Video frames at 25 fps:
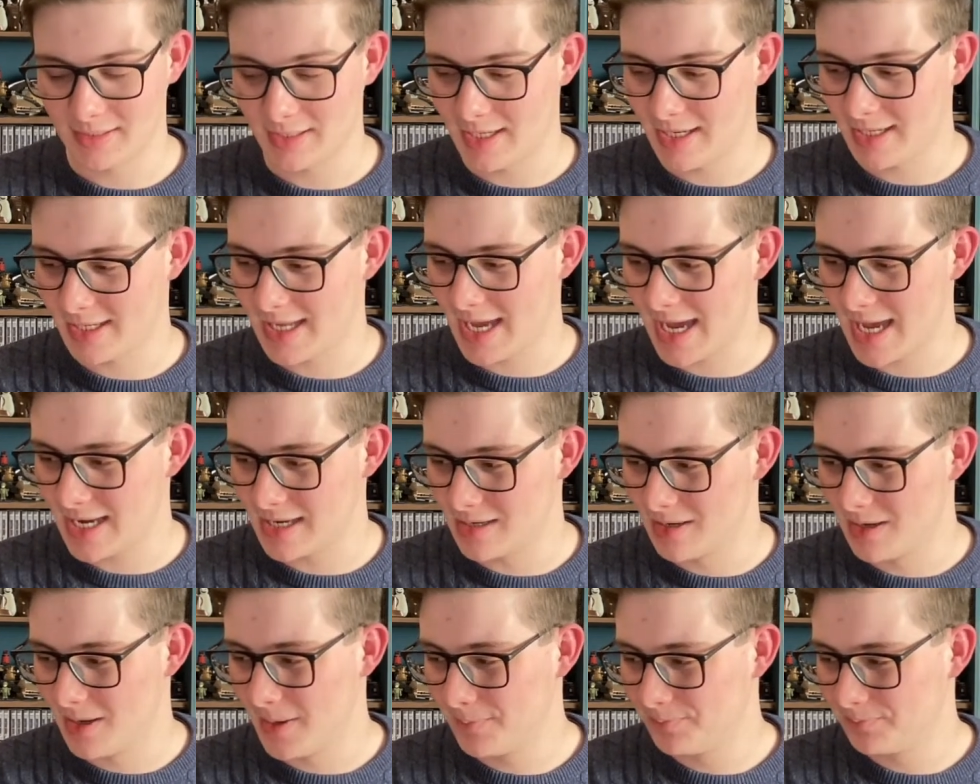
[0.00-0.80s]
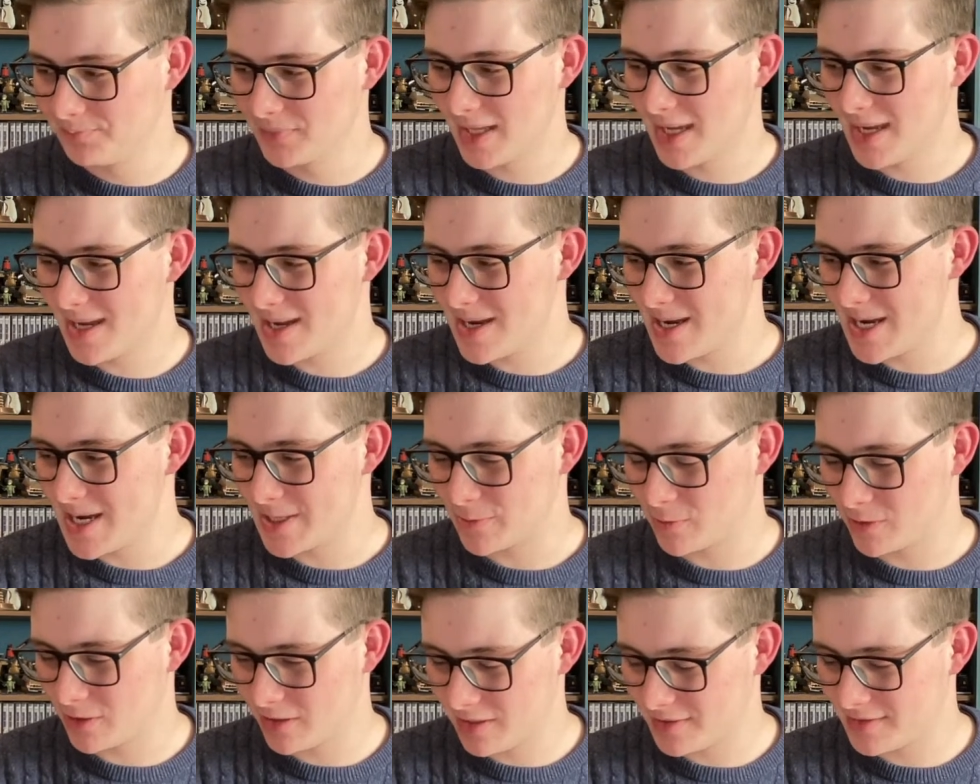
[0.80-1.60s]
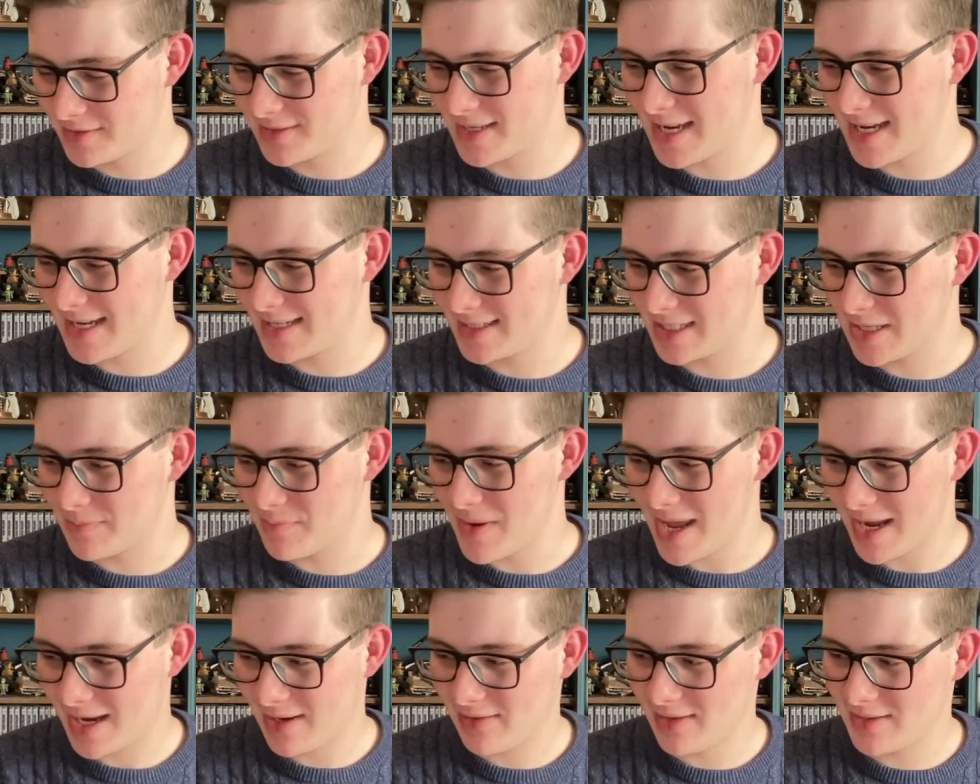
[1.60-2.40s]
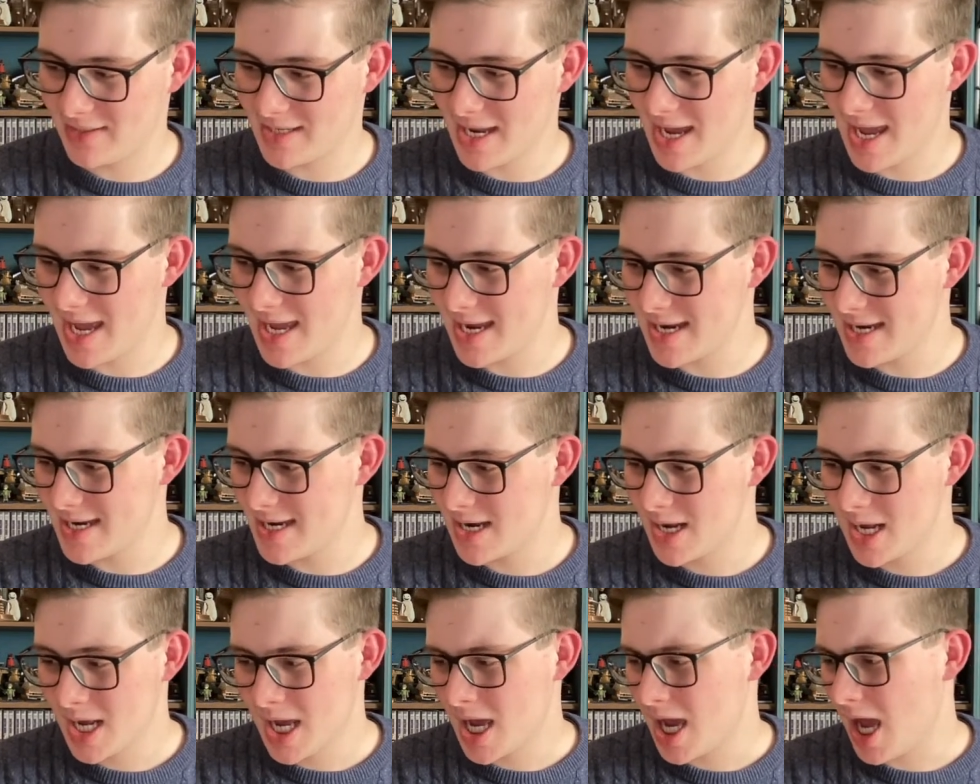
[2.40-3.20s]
Like again, it's one of those sets that back in the day,